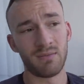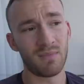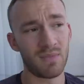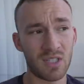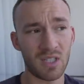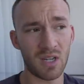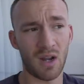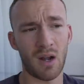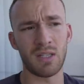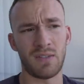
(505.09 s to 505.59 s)

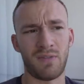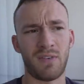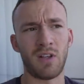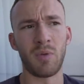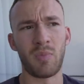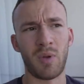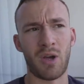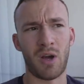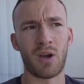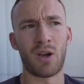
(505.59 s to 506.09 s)
started to feel a
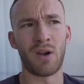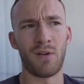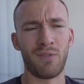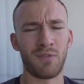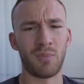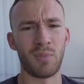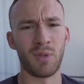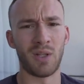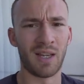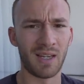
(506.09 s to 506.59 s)
bit
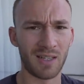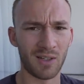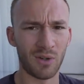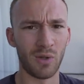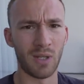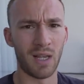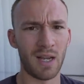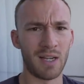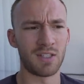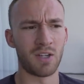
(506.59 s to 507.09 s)
uncomfortable, like
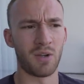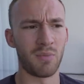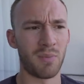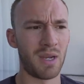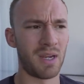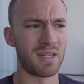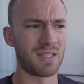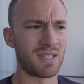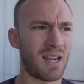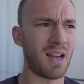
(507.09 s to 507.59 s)
all eyes on
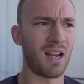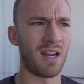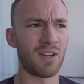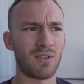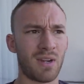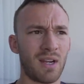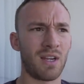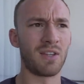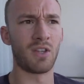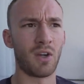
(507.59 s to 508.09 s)
me as the guy
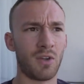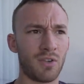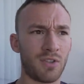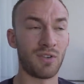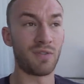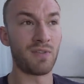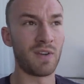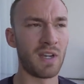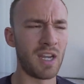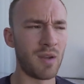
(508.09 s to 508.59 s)
trying to dodge a
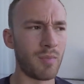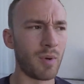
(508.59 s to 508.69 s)
fee.